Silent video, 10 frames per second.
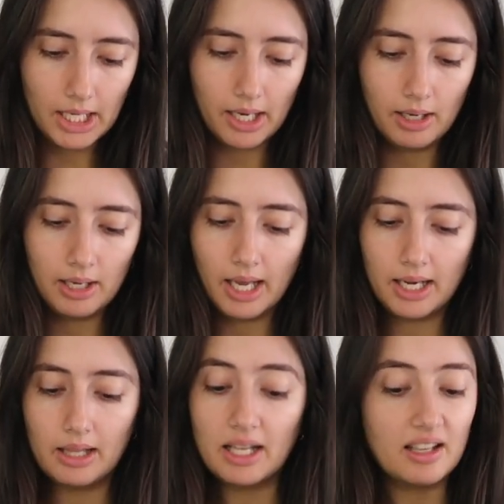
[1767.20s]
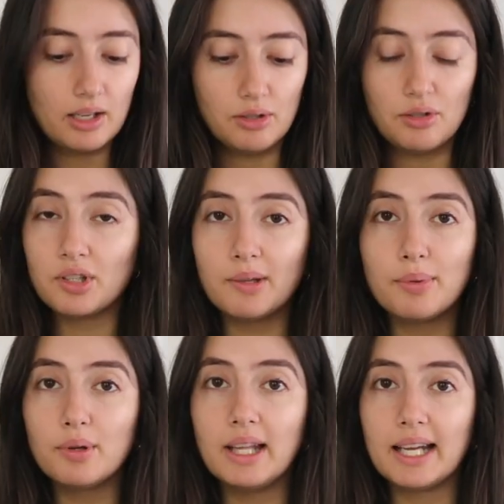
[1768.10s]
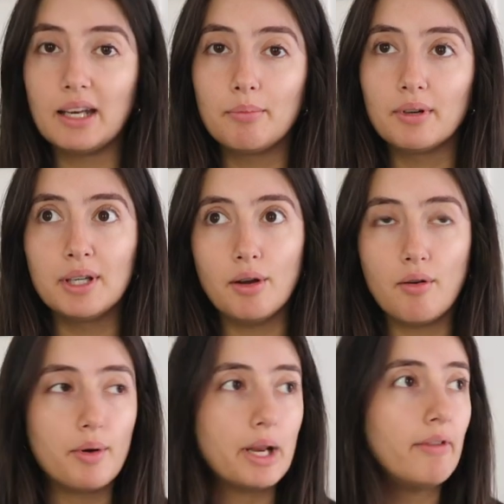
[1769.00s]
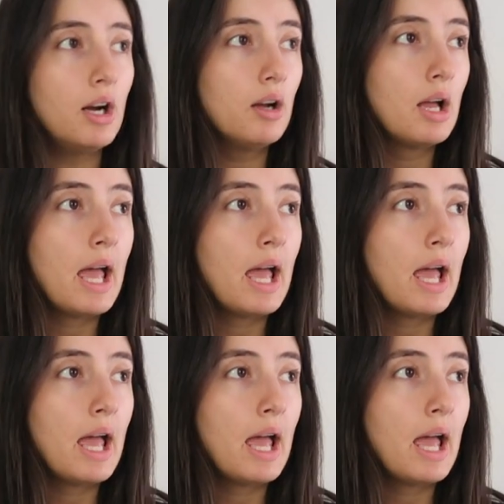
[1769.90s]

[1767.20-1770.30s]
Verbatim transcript: yeah, anything that you'd usually put like in a burrito or whatever.